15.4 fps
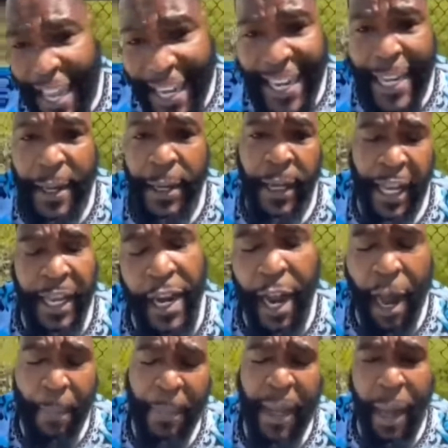Haiti in
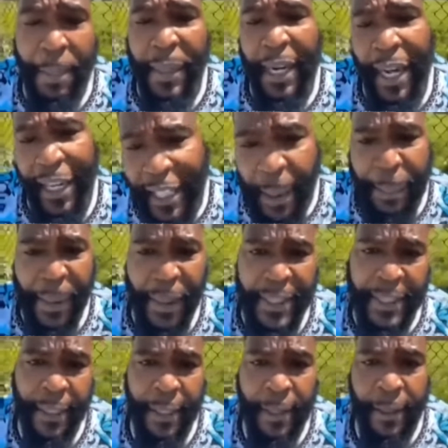the upcoming
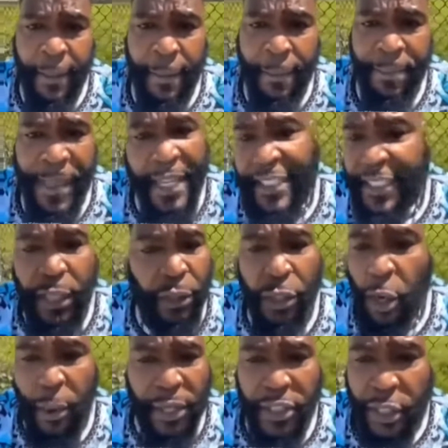Olympics. There's still
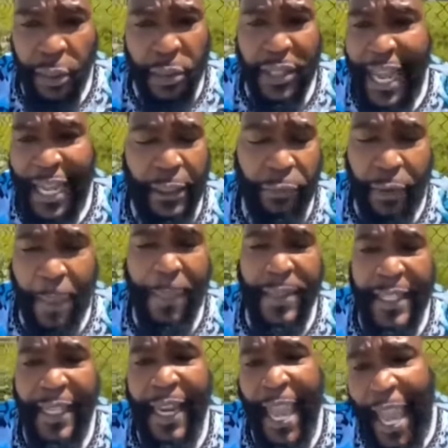no excuse not to
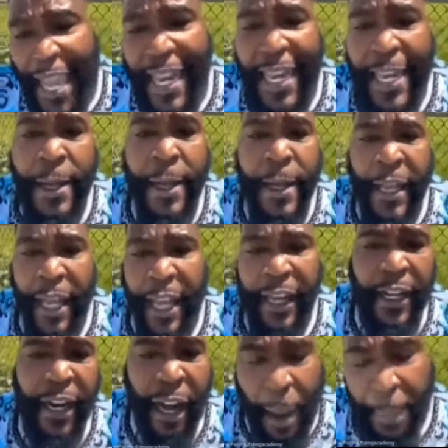represent Haiti
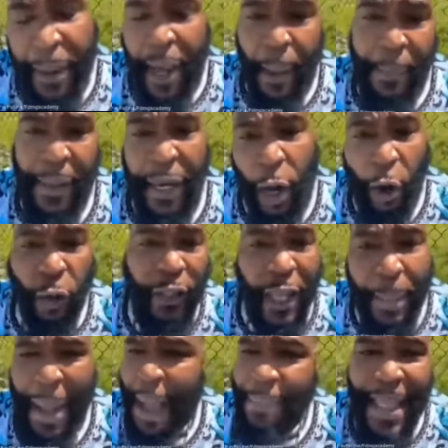in the upcoming
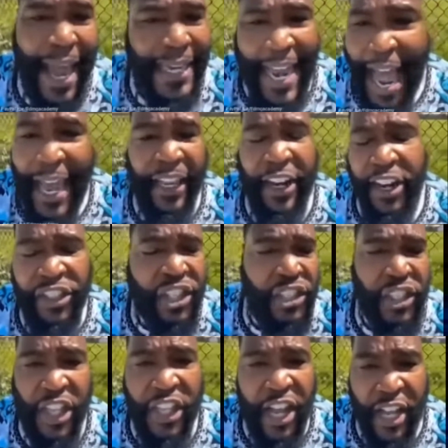Olympics. I'm not knocking her.
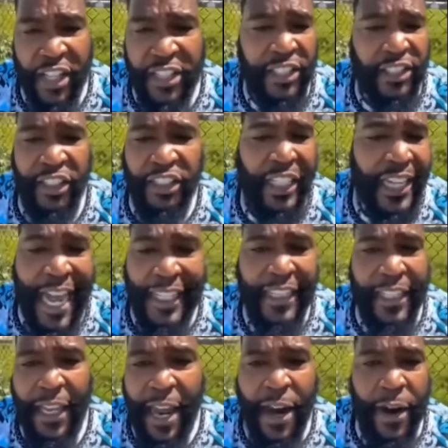She's a young sister. She
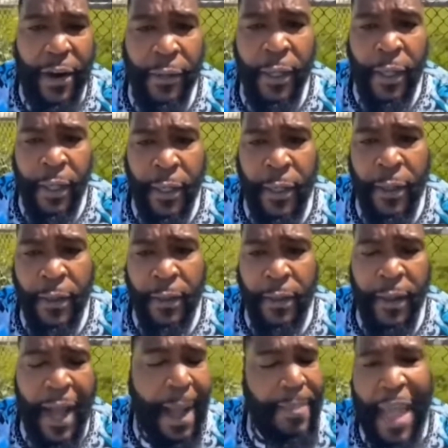got to learn.
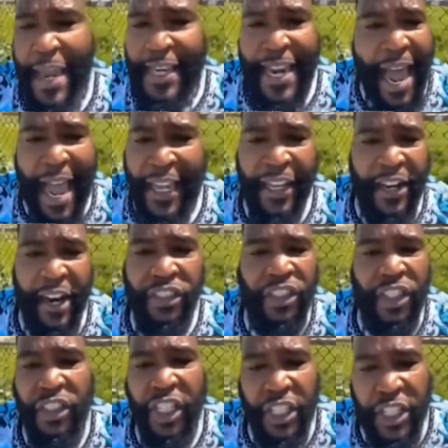I'm not knocking her.
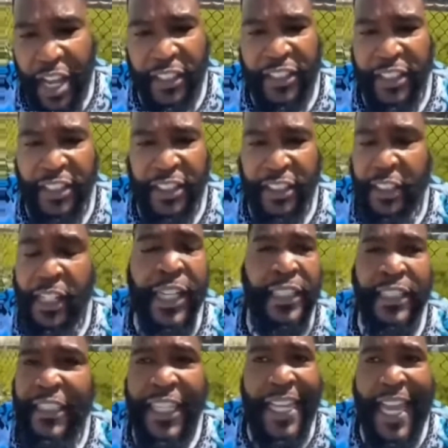She's a young sister.
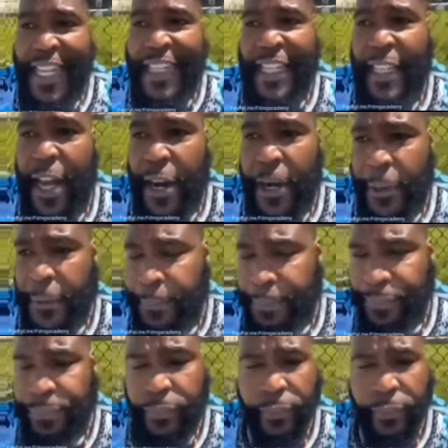She got to learn.